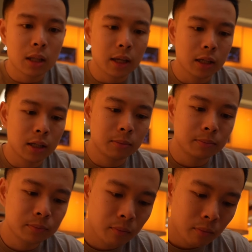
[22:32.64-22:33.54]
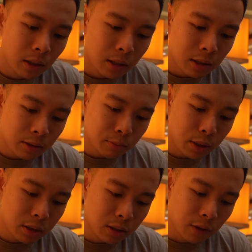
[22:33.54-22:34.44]
like
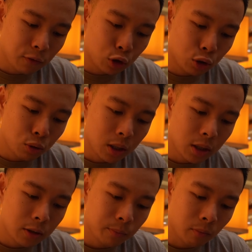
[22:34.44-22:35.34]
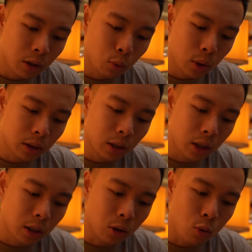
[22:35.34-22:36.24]
pieces of tuna with
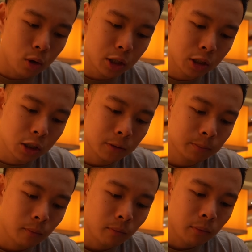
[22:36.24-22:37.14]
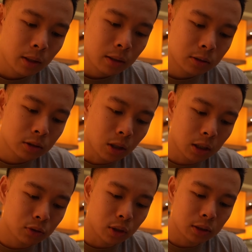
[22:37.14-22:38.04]
their orange
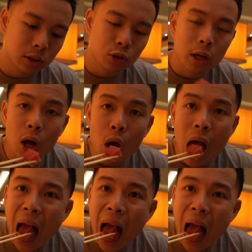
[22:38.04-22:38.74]
sauce for us. Let's try it out.